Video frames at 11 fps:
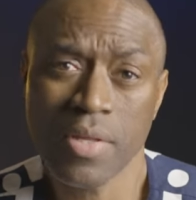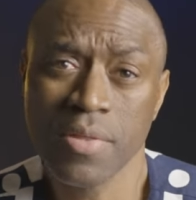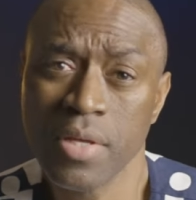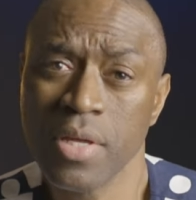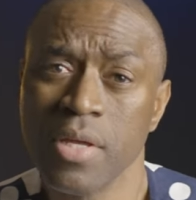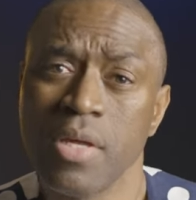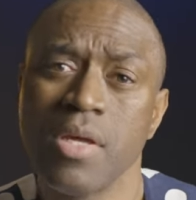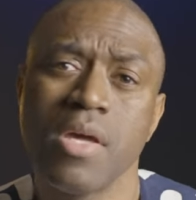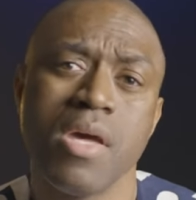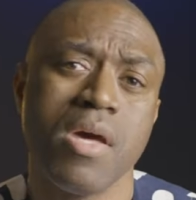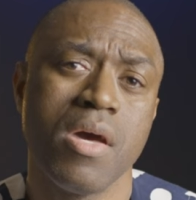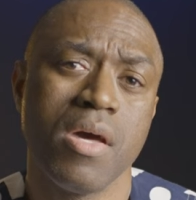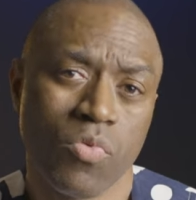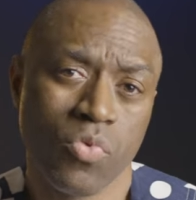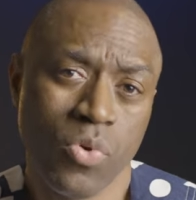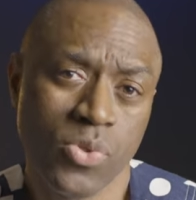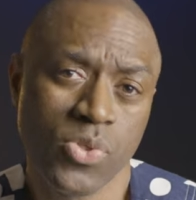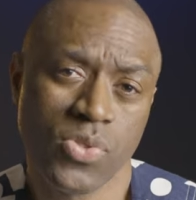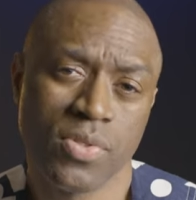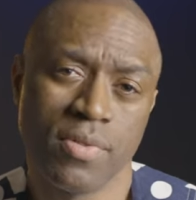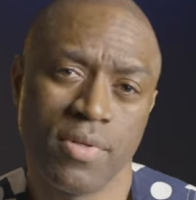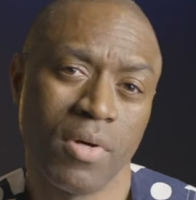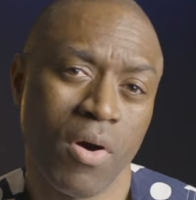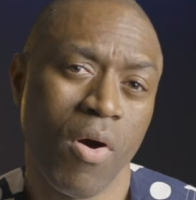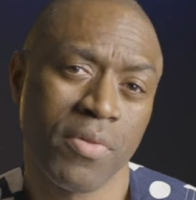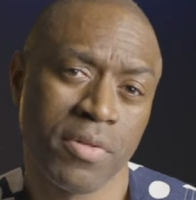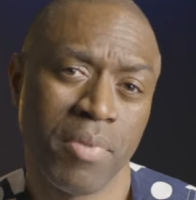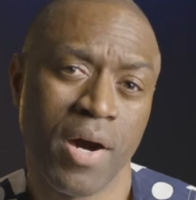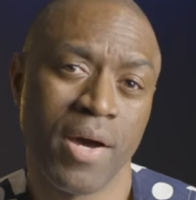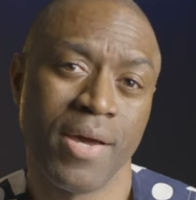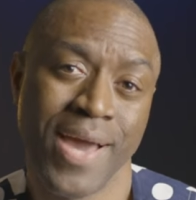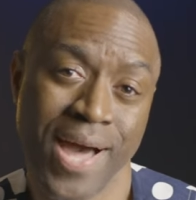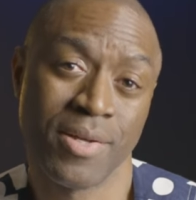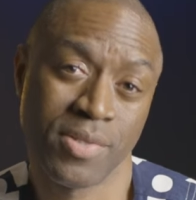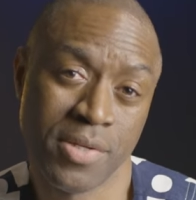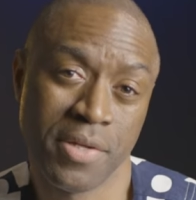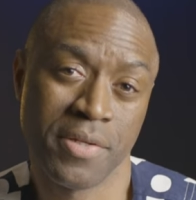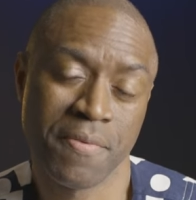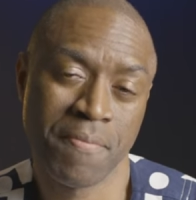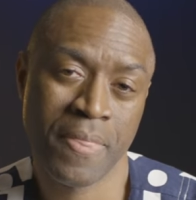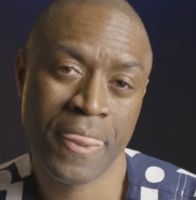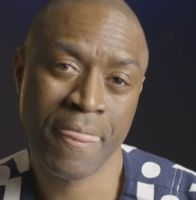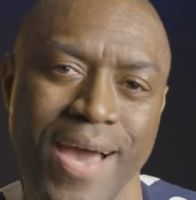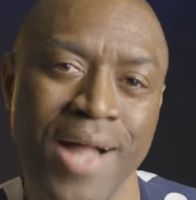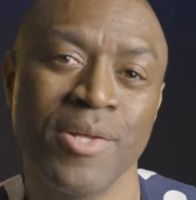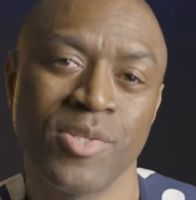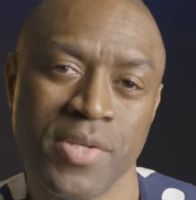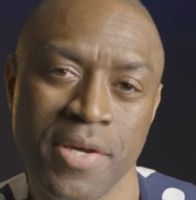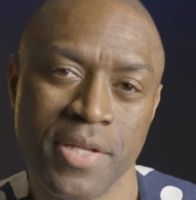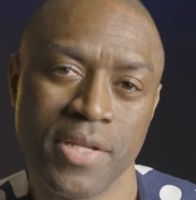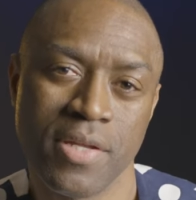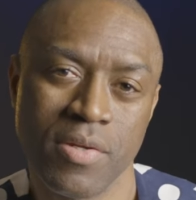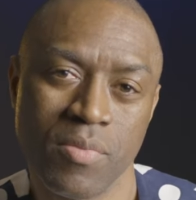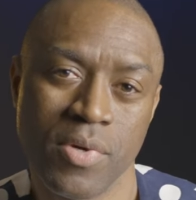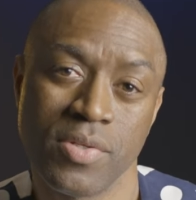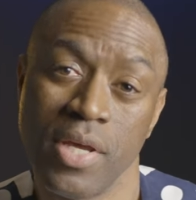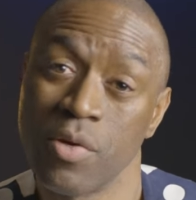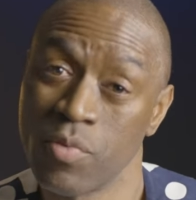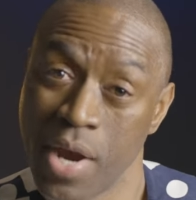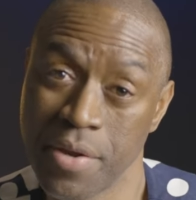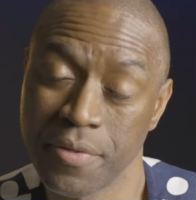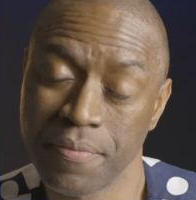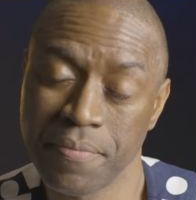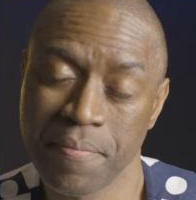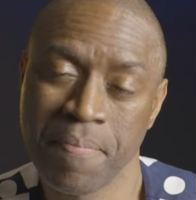the roots authored by Alex Haley. Alex Haley was a writer,